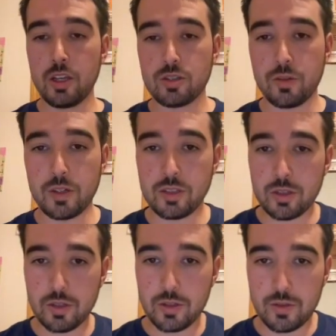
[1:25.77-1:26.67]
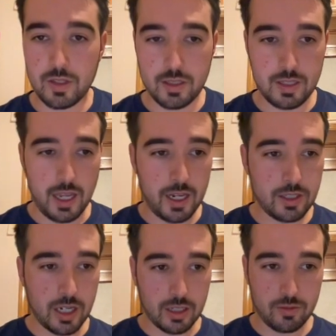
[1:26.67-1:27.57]
So I want to show you this
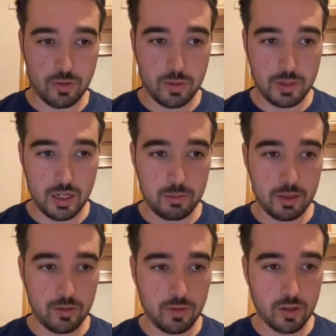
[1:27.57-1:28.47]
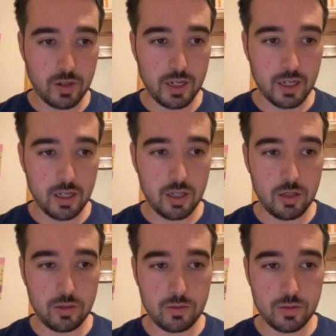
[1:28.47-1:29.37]
Ajax form that I built for creating a
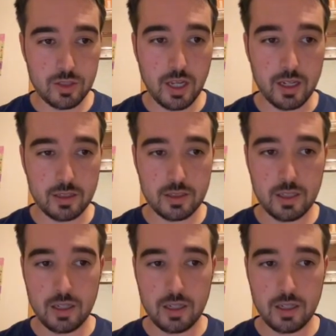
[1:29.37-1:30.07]
new site.